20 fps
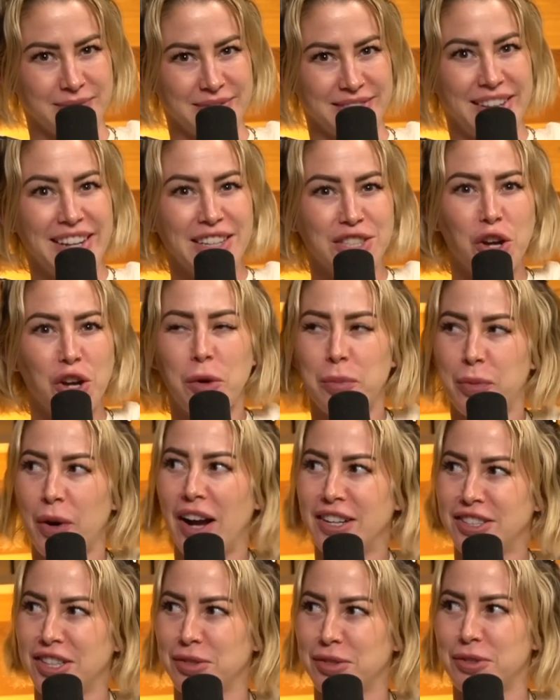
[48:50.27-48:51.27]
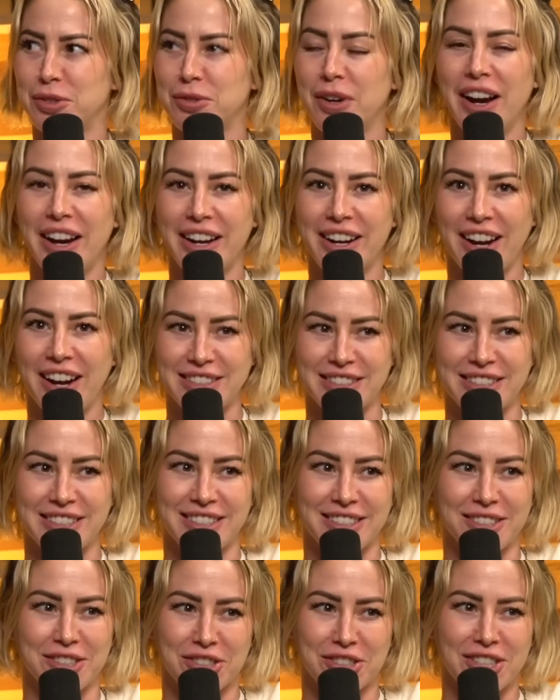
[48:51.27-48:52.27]
This whole project was Ryan
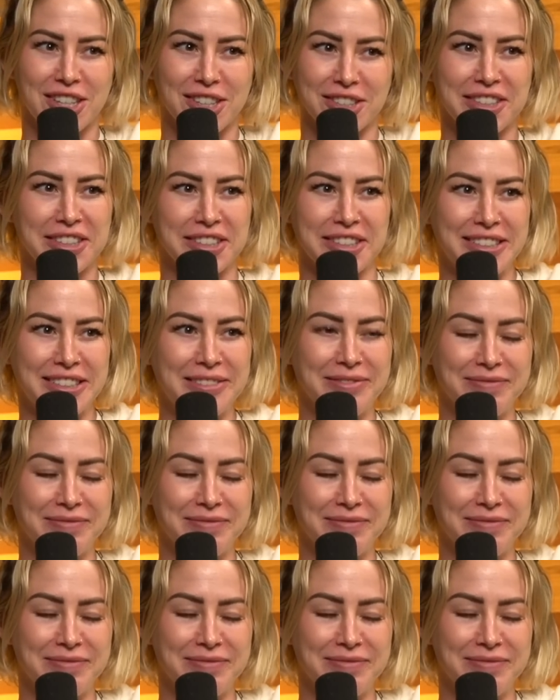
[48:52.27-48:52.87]
Gosling's inner child healing.